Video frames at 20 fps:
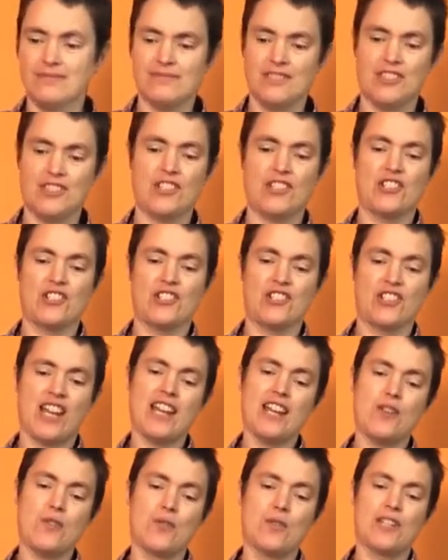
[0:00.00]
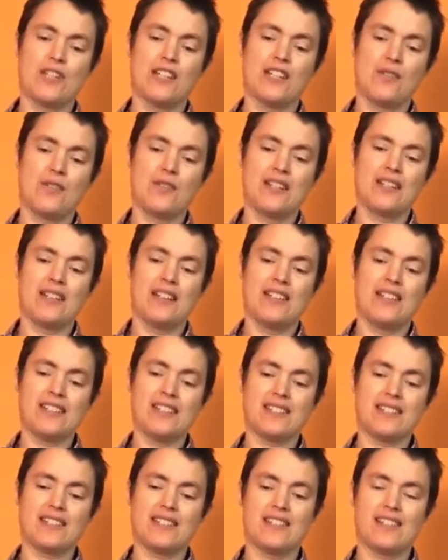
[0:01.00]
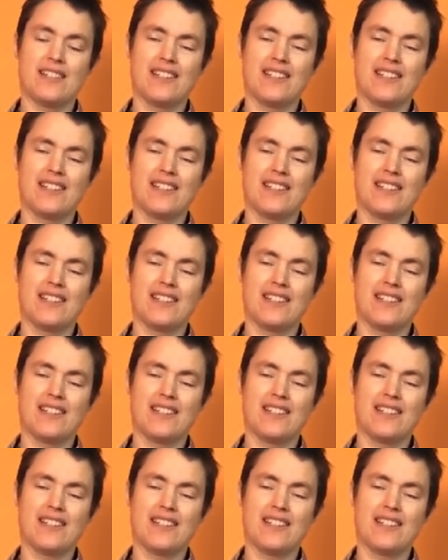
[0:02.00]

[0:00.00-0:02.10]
which you can shake, or you can hold it like this.